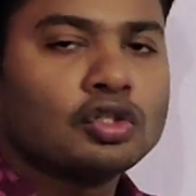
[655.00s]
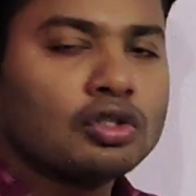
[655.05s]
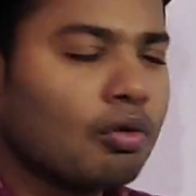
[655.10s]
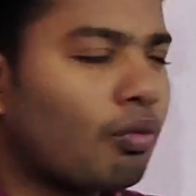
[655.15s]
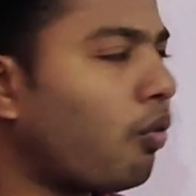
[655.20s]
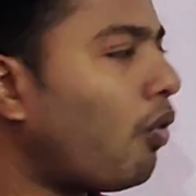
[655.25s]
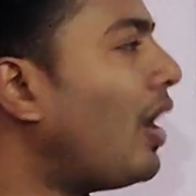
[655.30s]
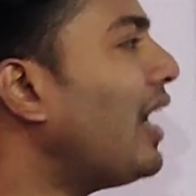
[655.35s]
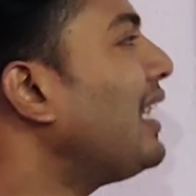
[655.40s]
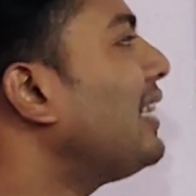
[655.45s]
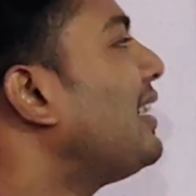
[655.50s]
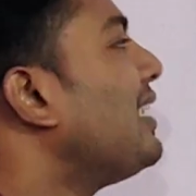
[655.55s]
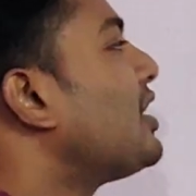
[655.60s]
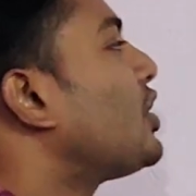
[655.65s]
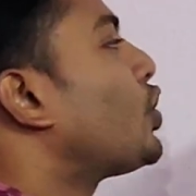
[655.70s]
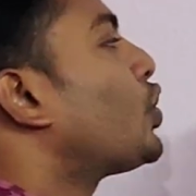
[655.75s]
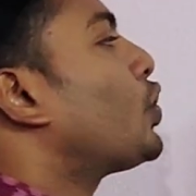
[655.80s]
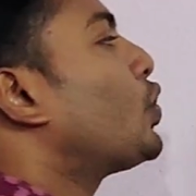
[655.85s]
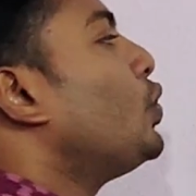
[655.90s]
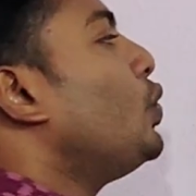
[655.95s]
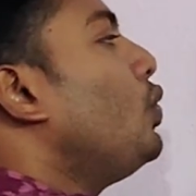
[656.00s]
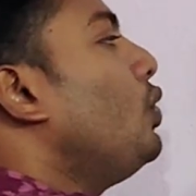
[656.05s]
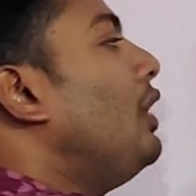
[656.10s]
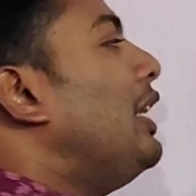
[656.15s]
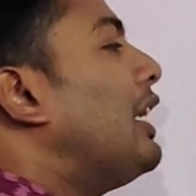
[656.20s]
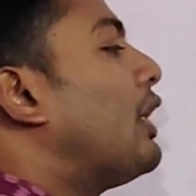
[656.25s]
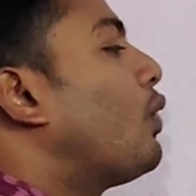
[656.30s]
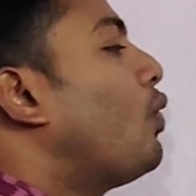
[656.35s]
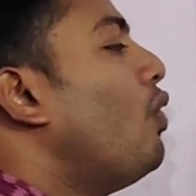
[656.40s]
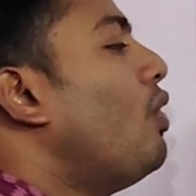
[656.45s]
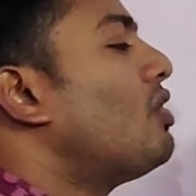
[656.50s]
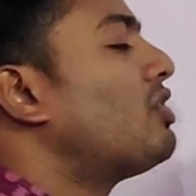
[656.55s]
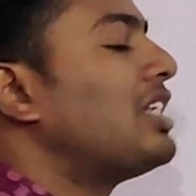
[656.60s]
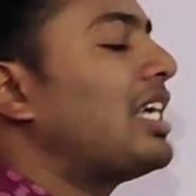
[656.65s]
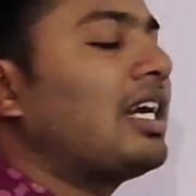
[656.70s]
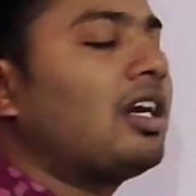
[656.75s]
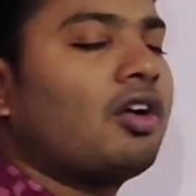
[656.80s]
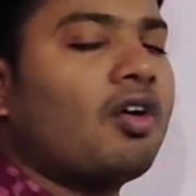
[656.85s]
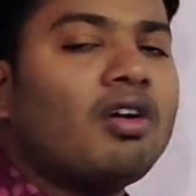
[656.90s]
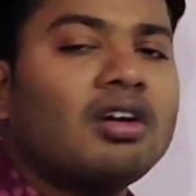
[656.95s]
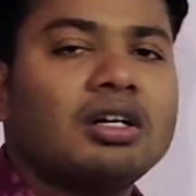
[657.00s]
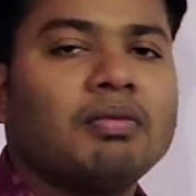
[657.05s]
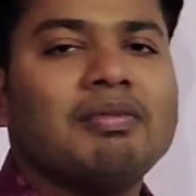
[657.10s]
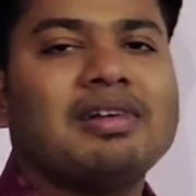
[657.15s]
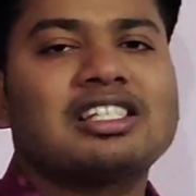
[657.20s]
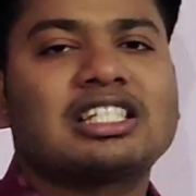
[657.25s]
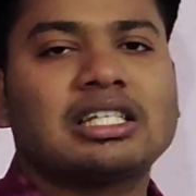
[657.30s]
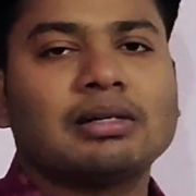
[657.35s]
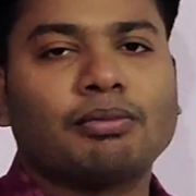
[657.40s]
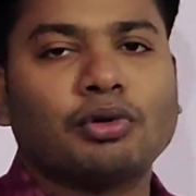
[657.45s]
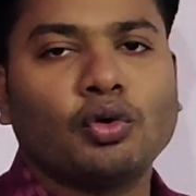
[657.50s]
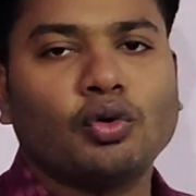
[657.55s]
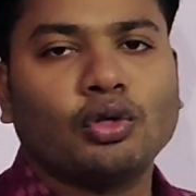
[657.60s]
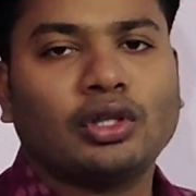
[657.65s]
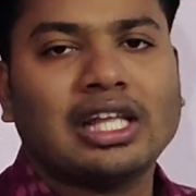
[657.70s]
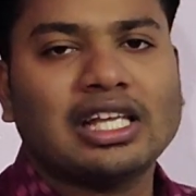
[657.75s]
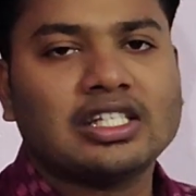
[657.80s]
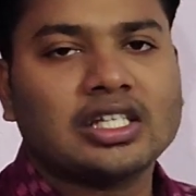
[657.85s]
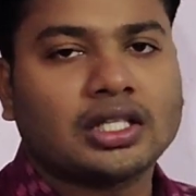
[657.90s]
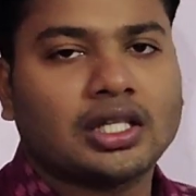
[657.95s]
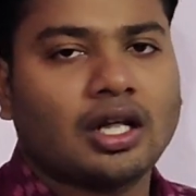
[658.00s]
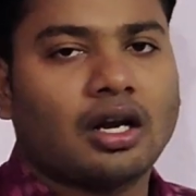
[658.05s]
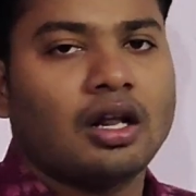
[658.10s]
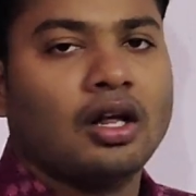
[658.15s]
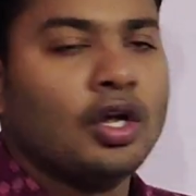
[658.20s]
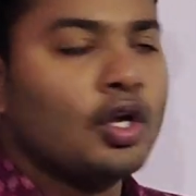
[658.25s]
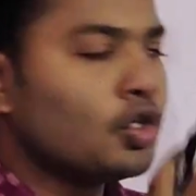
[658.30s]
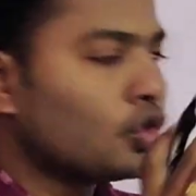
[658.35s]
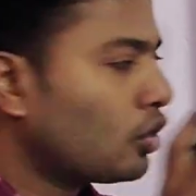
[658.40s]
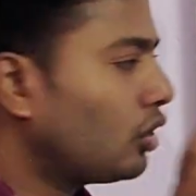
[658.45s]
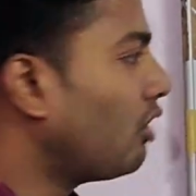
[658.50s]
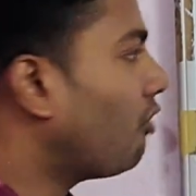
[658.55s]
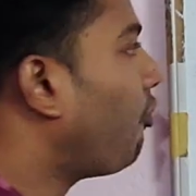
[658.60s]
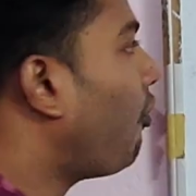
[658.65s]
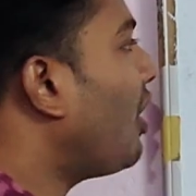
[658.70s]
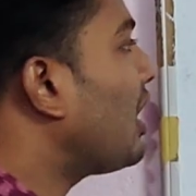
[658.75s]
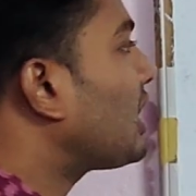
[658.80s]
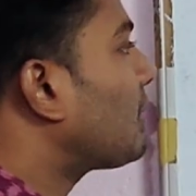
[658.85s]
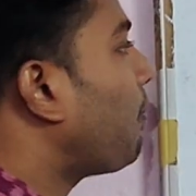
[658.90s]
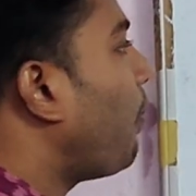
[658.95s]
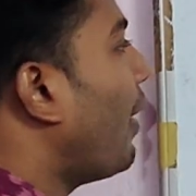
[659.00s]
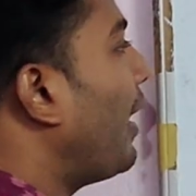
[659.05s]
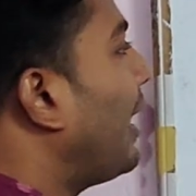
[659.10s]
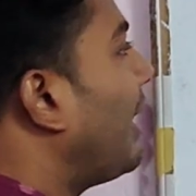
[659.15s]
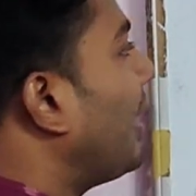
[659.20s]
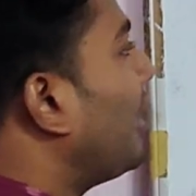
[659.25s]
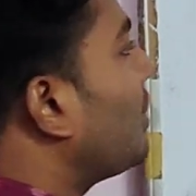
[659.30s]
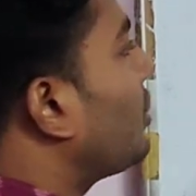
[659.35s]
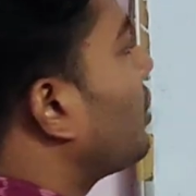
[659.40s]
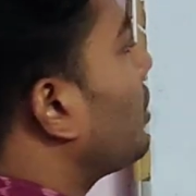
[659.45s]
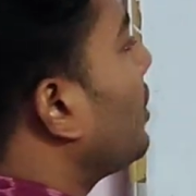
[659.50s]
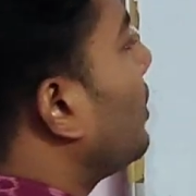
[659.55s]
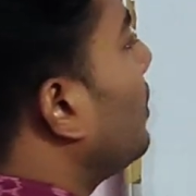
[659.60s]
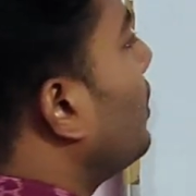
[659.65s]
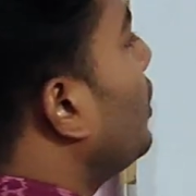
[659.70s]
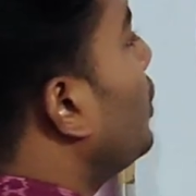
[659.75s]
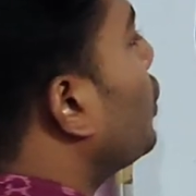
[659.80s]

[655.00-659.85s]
So why these two liquids are not miscible with each other? So the first point is,